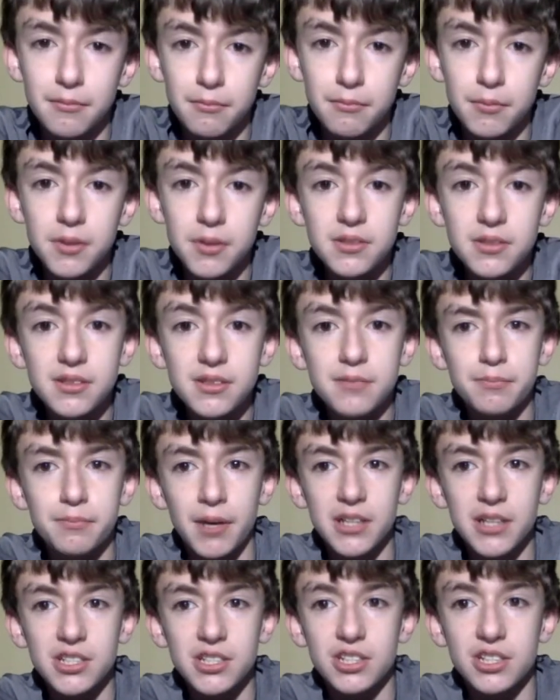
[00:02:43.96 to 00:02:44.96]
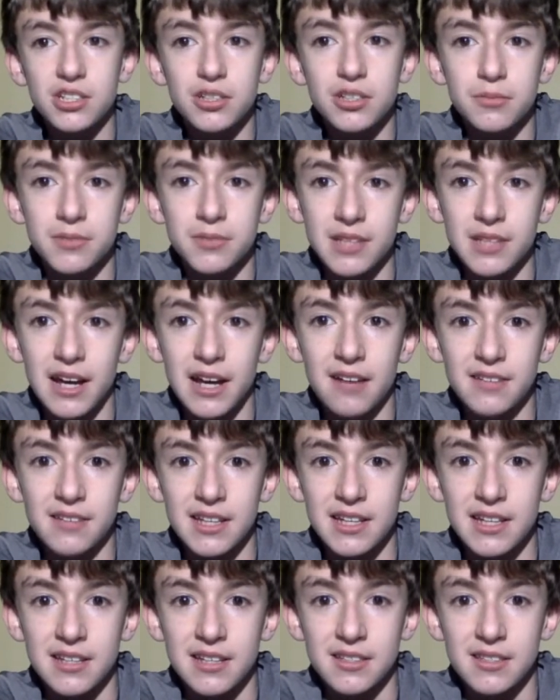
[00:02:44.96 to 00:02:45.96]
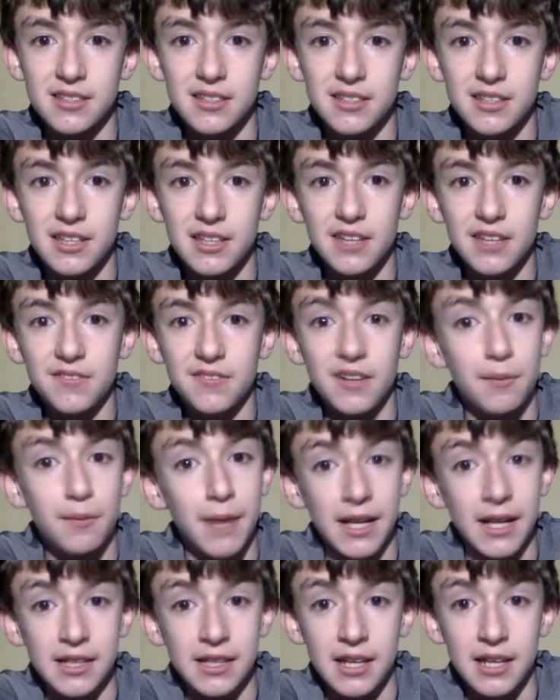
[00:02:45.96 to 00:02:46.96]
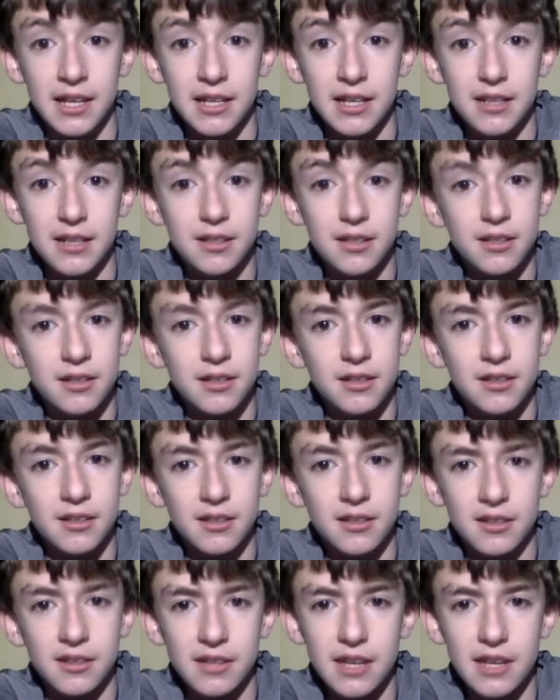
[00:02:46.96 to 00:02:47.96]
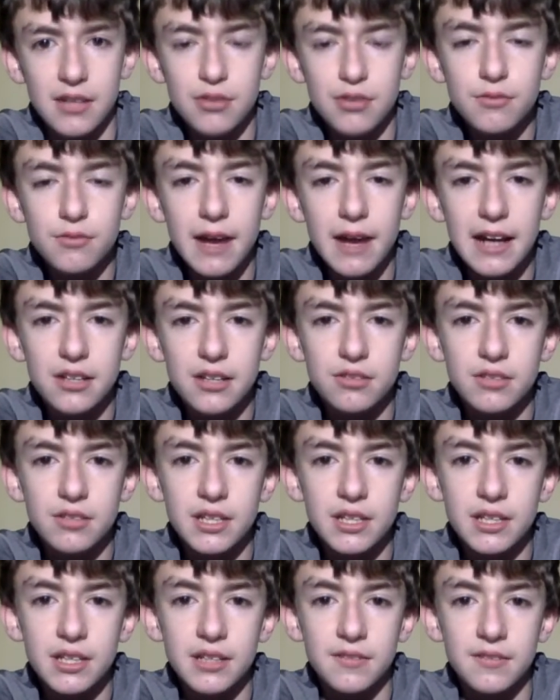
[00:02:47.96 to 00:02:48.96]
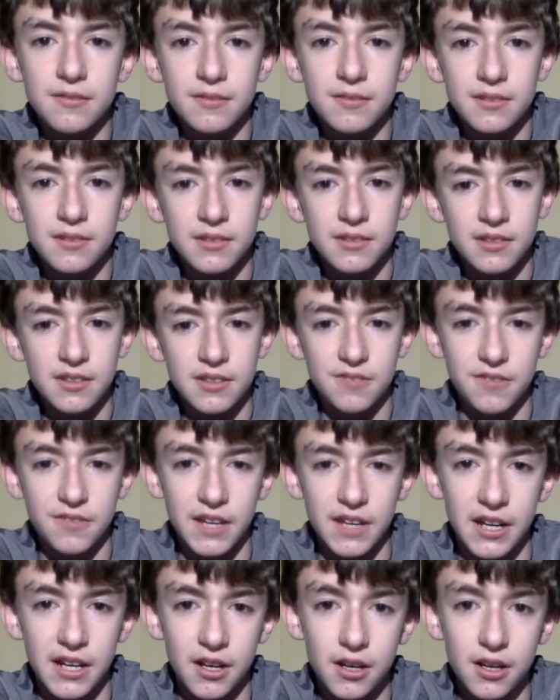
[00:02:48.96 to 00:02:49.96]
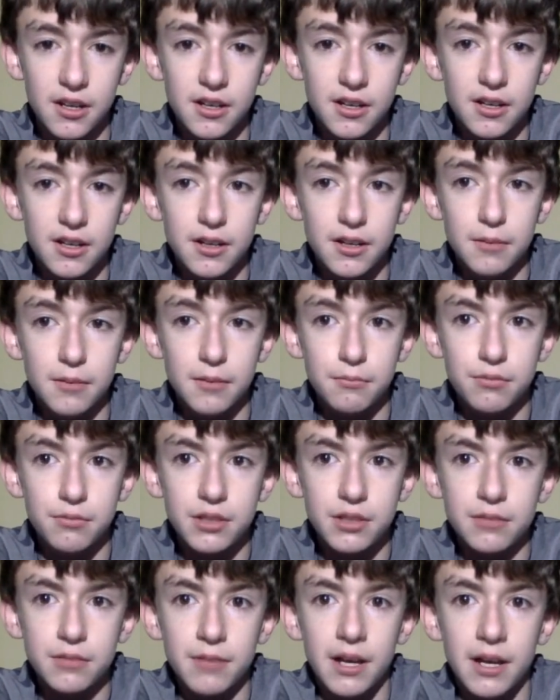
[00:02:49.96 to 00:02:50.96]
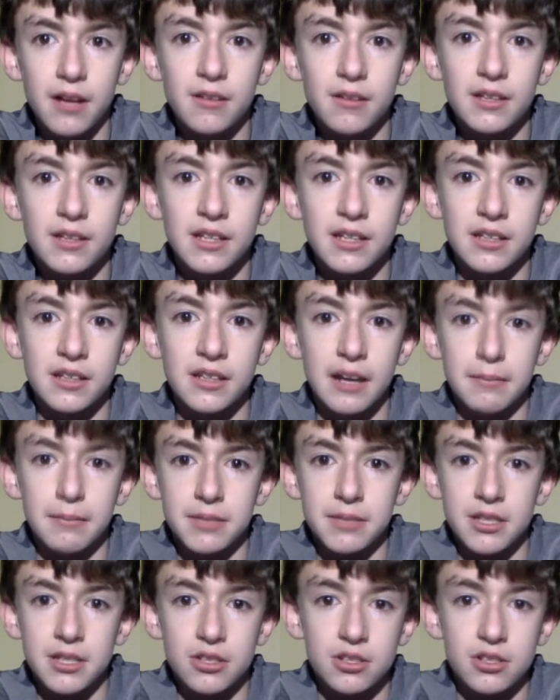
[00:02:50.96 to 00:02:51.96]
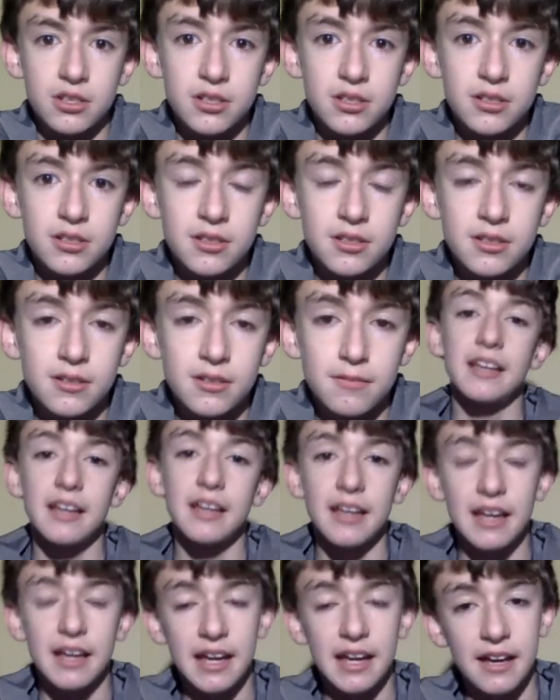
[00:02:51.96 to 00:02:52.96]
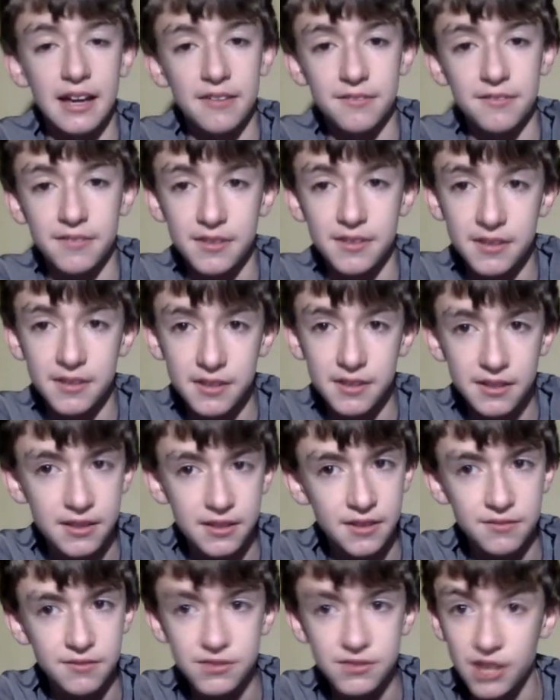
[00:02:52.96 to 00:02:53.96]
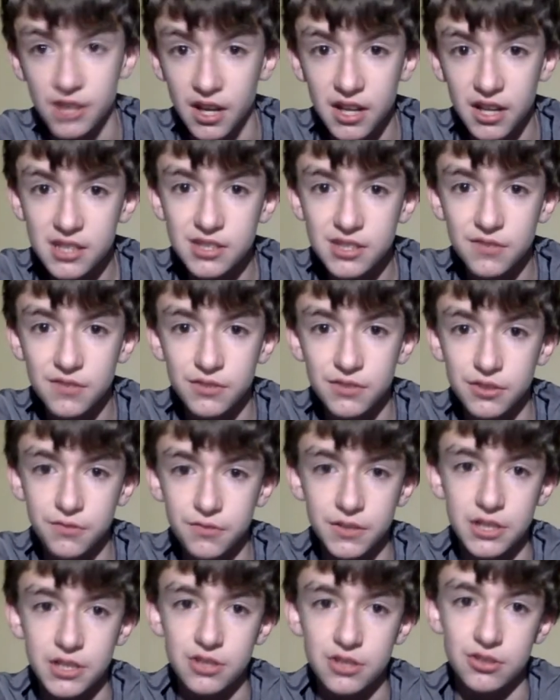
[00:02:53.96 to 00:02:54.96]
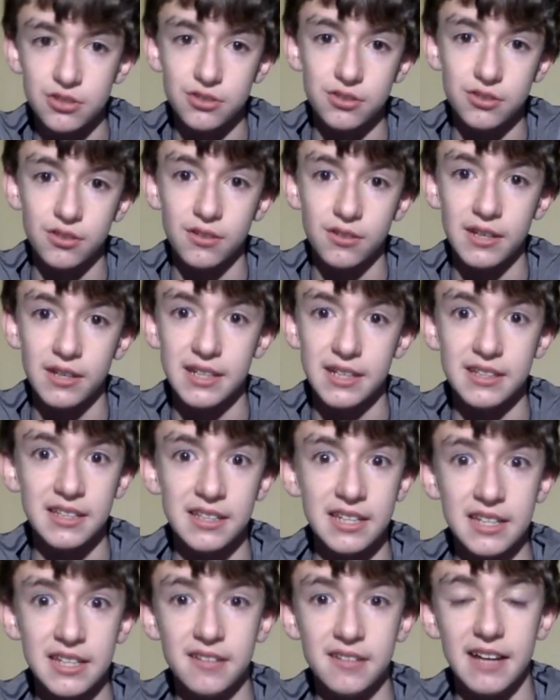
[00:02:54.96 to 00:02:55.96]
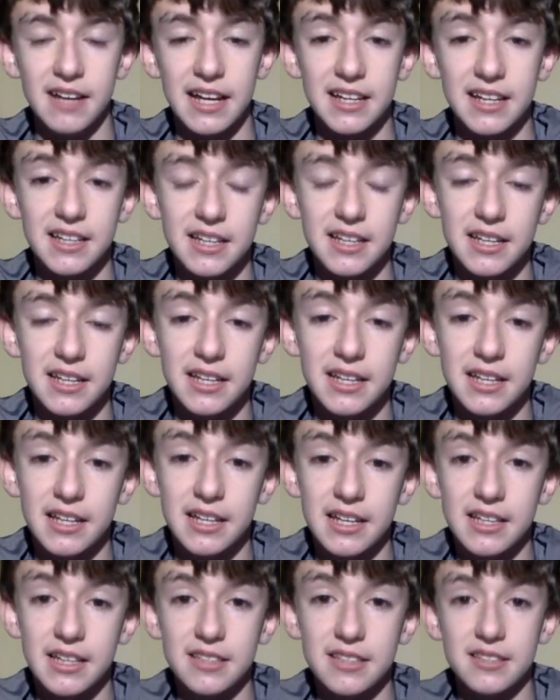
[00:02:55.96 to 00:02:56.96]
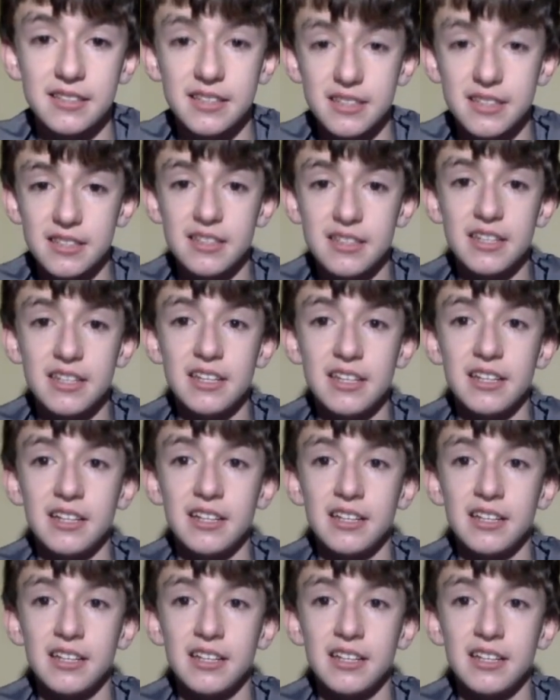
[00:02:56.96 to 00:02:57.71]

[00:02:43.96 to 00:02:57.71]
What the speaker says: most of the budget cubes nowadays, if they're magnetic, they do actually fare pretty well in competitions. Have tons of new features like the elasticity